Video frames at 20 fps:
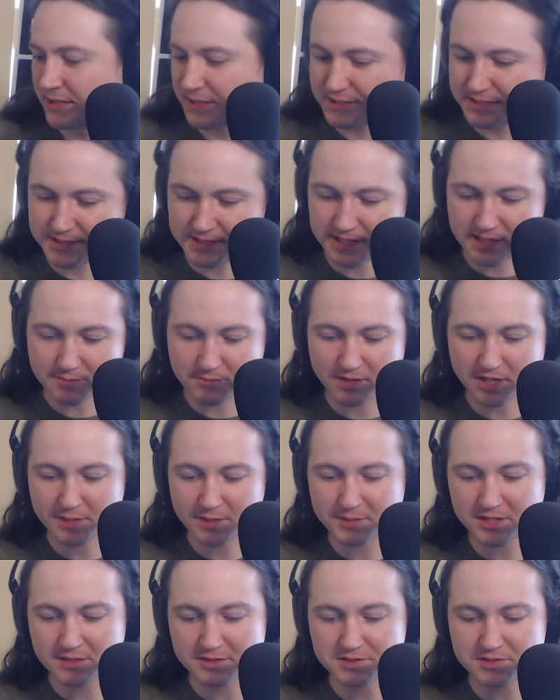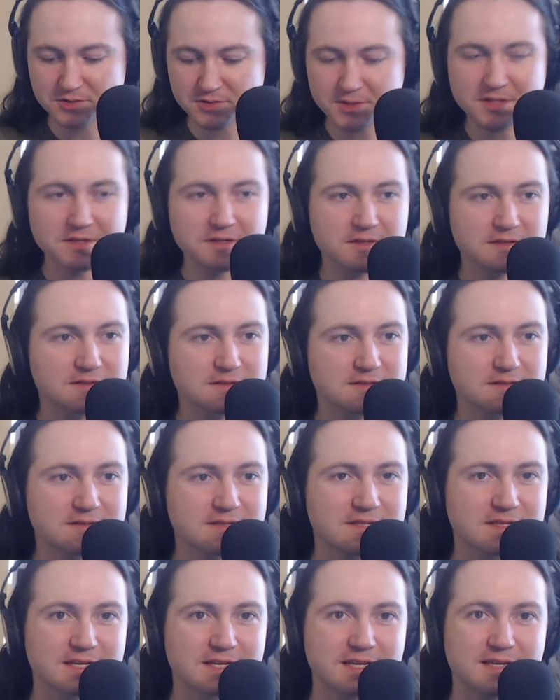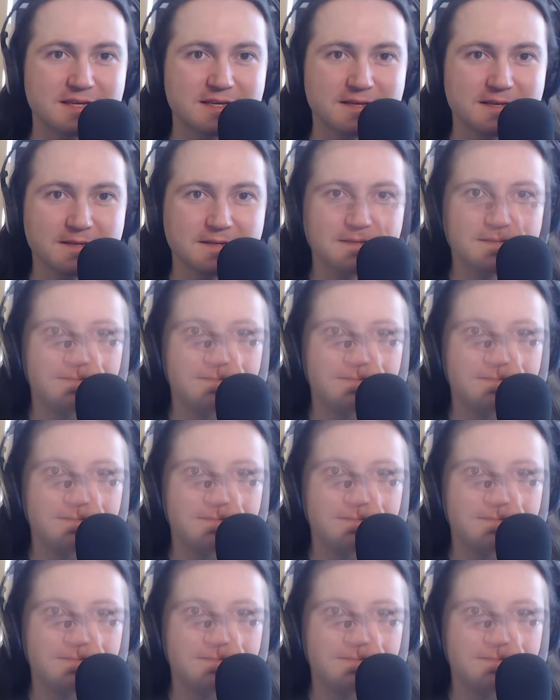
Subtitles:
Is Sam Raimi on Twitter? Like...